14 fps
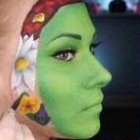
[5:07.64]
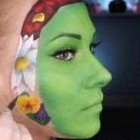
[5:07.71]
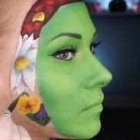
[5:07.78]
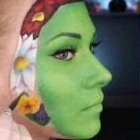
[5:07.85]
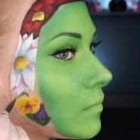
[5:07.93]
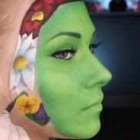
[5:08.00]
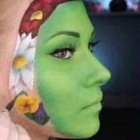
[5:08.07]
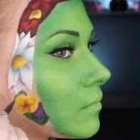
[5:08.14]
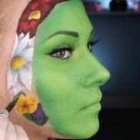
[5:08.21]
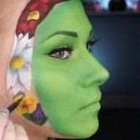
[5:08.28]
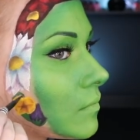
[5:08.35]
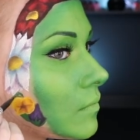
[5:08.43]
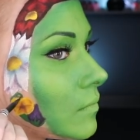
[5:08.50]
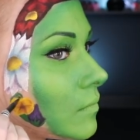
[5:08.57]

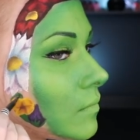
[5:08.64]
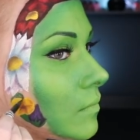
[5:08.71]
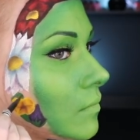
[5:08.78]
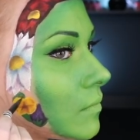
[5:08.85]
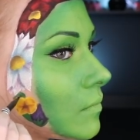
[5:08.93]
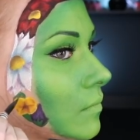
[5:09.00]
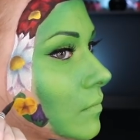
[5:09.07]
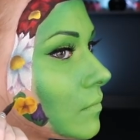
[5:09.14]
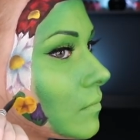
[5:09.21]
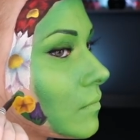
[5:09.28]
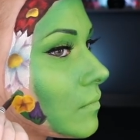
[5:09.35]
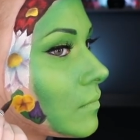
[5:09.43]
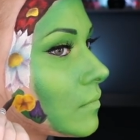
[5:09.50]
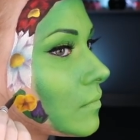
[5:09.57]

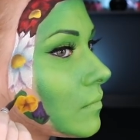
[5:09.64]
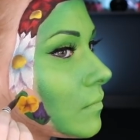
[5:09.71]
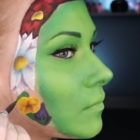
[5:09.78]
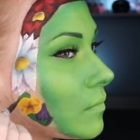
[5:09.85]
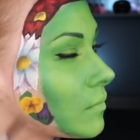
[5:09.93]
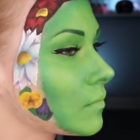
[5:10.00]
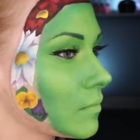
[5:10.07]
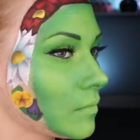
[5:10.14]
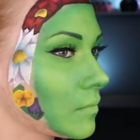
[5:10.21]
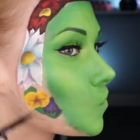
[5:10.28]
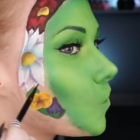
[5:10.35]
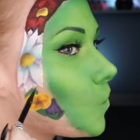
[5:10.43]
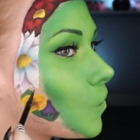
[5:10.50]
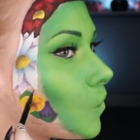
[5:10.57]

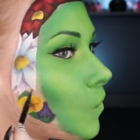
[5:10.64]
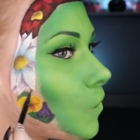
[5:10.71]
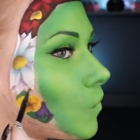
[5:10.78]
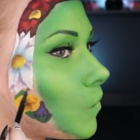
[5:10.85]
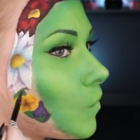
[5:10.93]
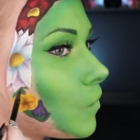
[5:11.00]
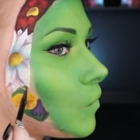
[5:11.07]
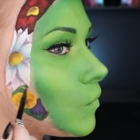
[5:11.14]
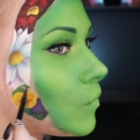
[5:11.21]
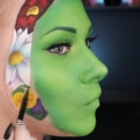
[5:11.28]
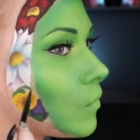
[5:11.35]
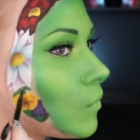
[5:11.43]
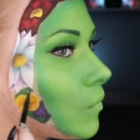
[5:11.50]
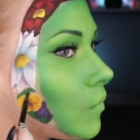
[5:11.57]

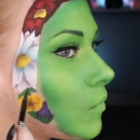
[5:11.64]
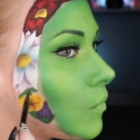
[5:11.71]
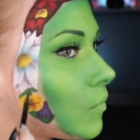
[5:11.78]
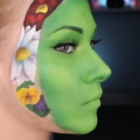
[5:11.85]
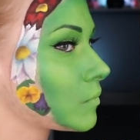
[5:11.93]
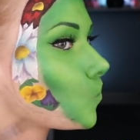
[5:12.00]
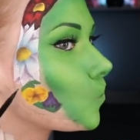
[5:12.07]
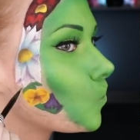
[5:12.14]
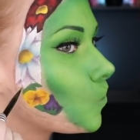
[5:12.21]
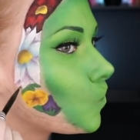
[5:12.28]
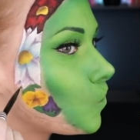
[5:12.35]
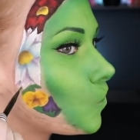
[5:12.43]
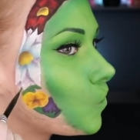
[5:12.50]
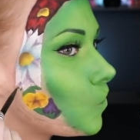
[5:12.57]
(no one is talking)